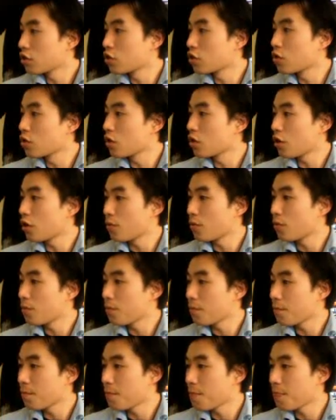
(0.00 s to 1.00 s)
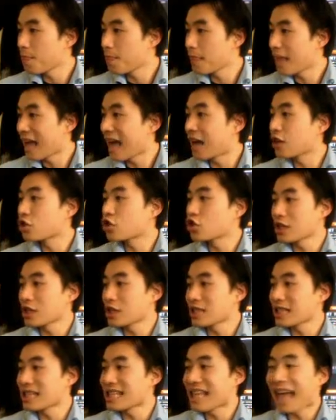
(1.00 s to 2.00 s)
Google has
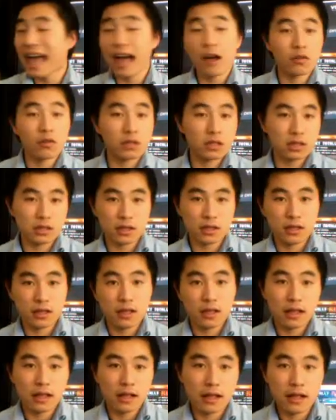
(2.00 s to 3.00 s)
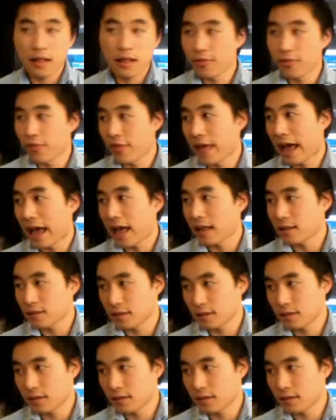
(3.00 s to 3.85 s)
just announced that